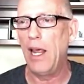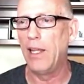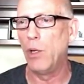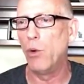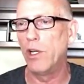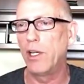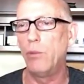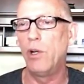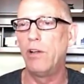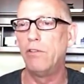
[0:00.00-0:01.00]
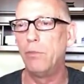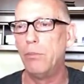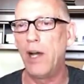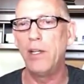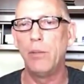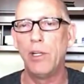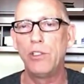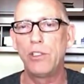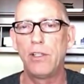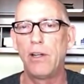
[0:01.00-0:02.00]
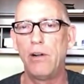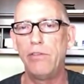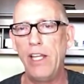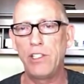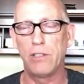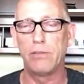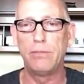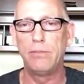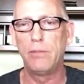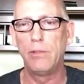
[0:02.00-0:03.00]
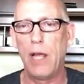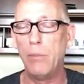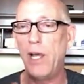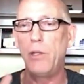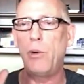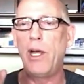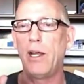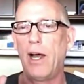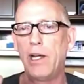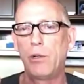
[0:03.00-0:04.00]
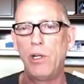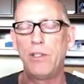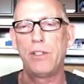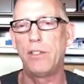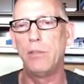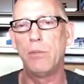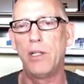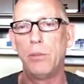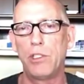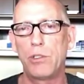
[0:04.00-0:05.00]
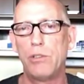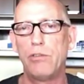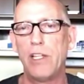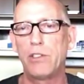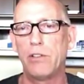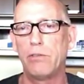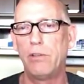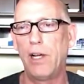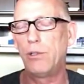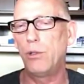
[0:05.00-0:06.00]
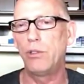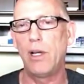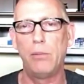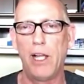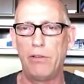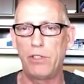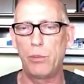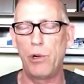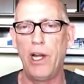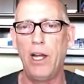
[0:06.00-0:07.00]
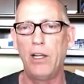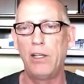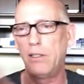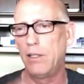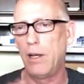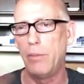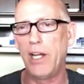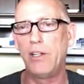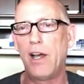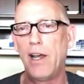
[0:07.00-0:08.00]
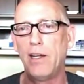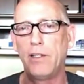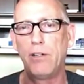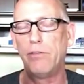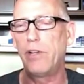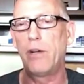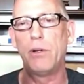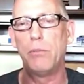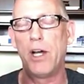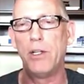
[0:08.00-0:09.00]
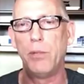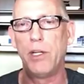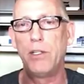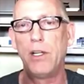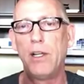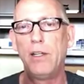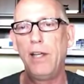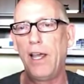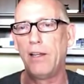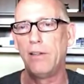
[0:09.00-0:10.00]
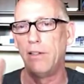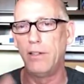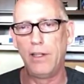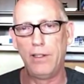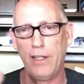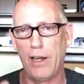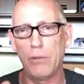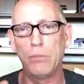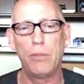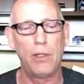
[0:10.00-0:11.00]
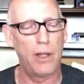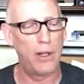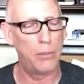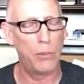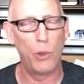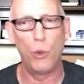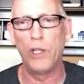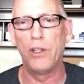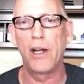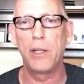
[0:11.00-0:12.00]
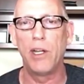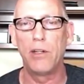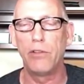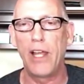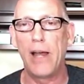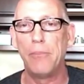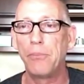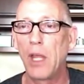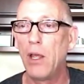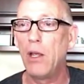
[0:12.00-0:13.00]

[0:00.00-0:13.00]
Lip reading: And they want to get rid of monuments that are offensive. And by the way, I agree that the monuments are offensive. I told you I'm left to Bernie. I'm anti-Confederate monument. And, you know, I'm well documented for that.